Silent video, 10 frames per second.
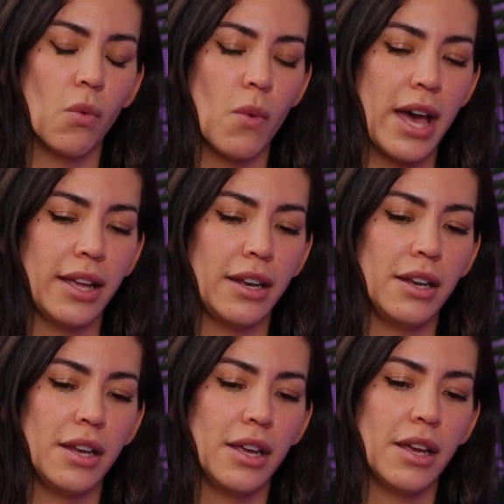
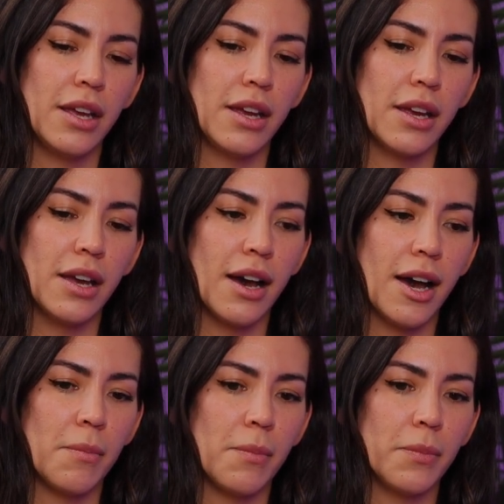when
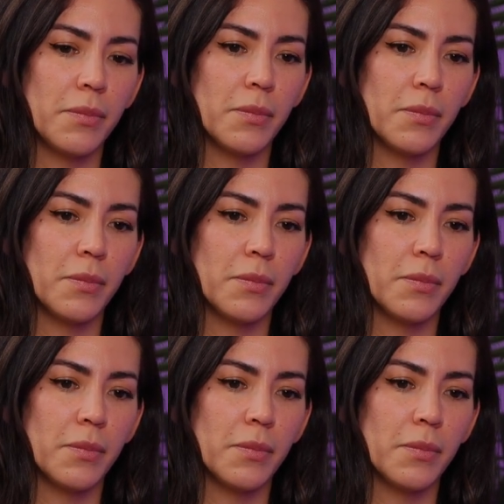um